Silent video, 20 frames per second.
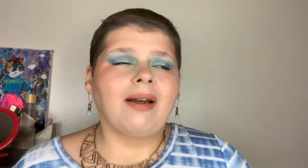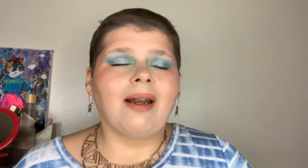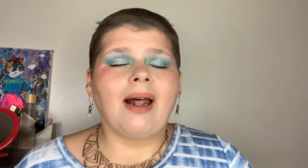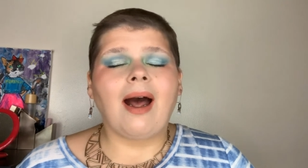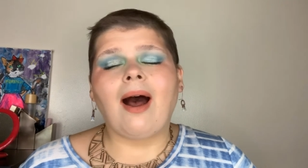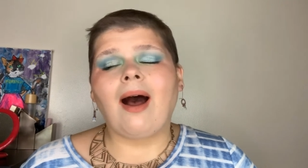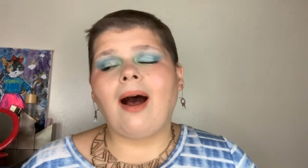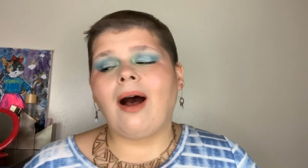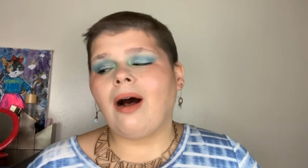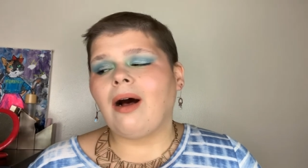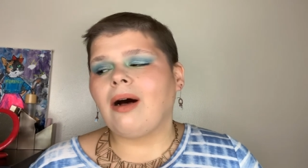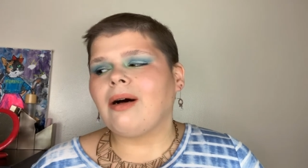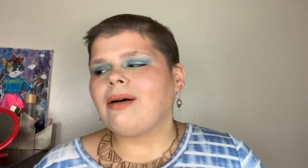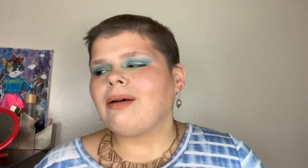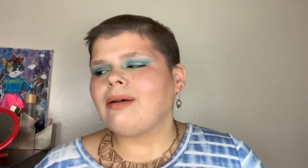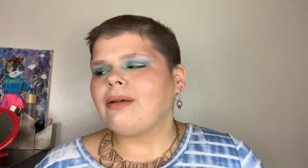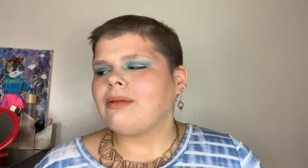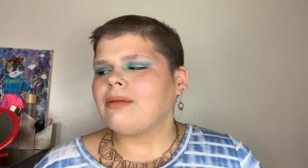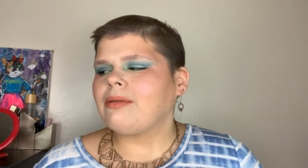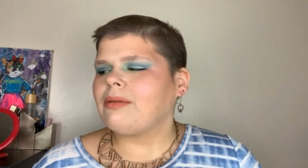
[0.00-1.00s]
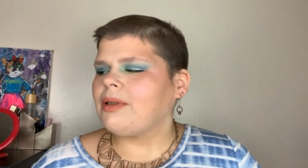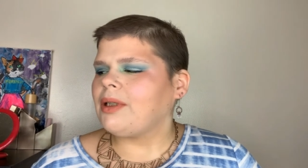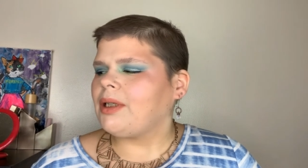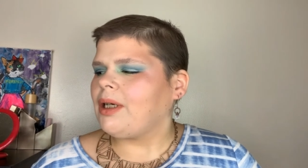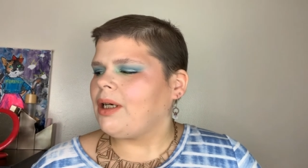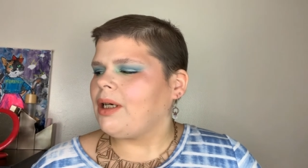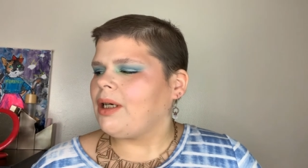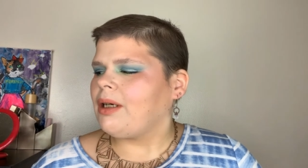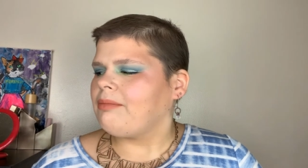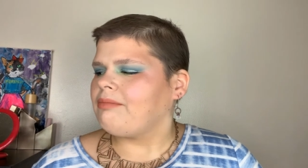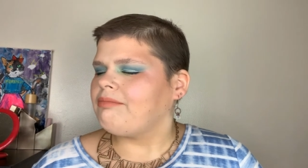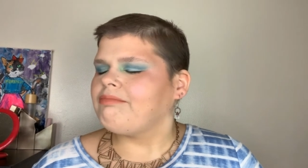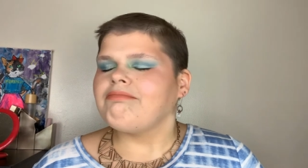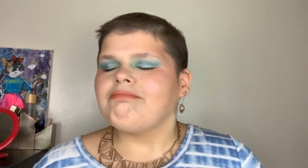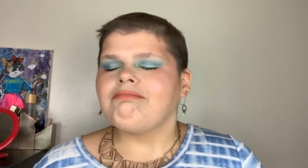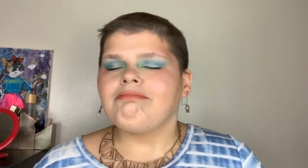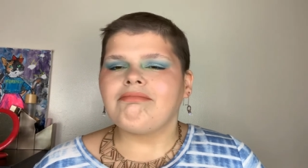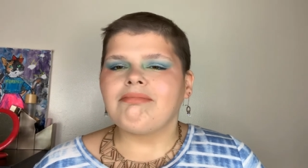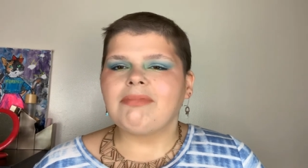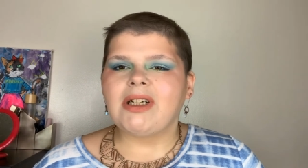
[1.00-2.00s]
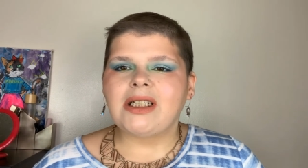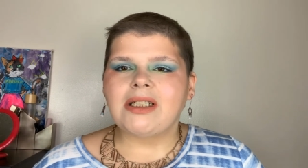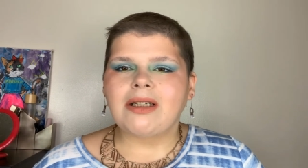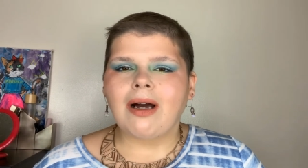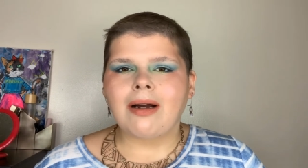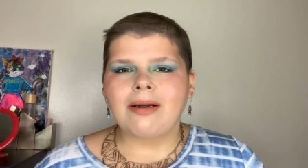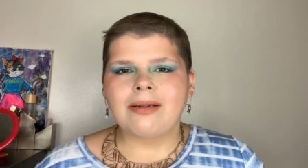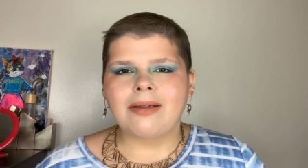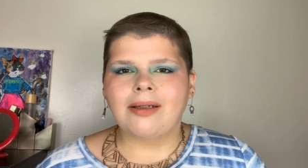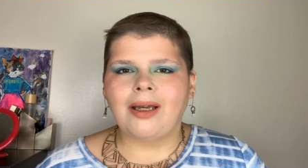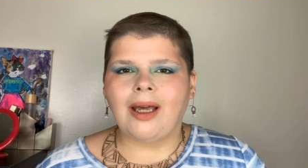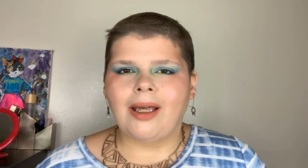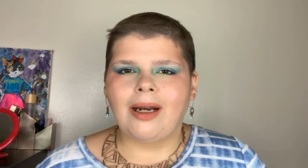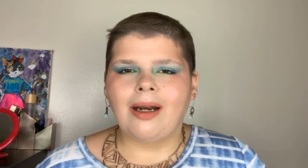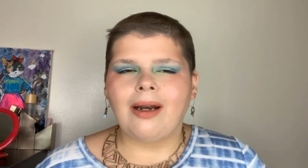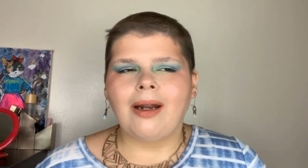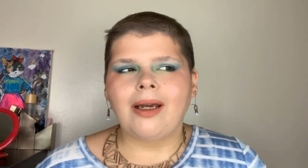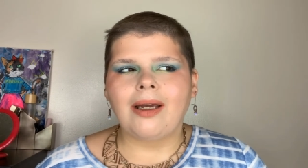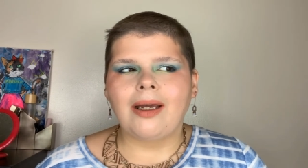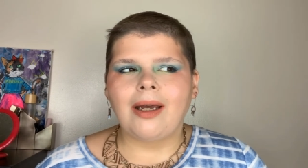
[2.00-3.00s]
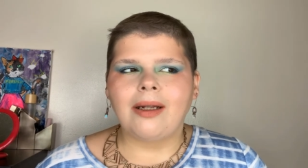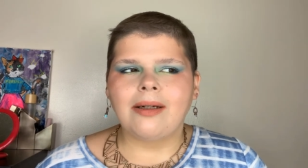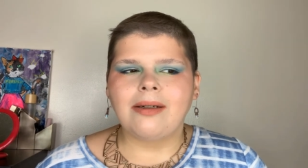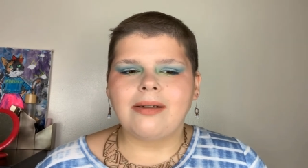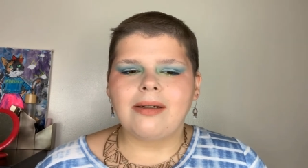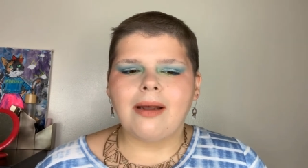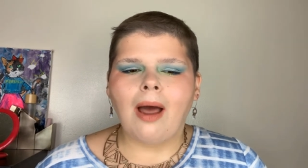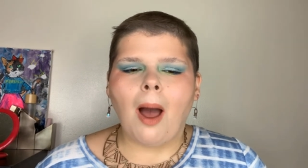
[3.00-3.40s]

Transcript: on how um, intoxicated I get,